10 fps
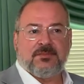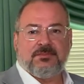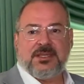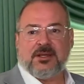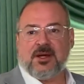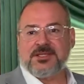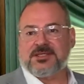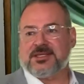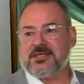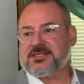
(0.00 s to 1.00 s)
Because of
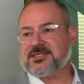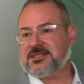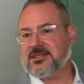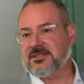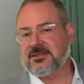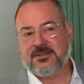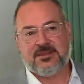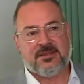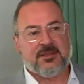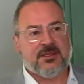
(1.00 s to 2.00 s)
this,
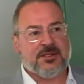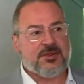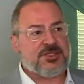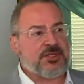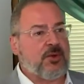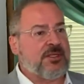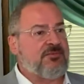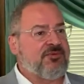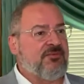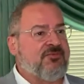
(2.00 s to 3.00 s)
you stolen
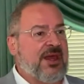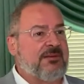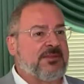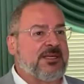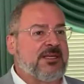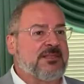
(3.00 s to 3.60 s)
from family.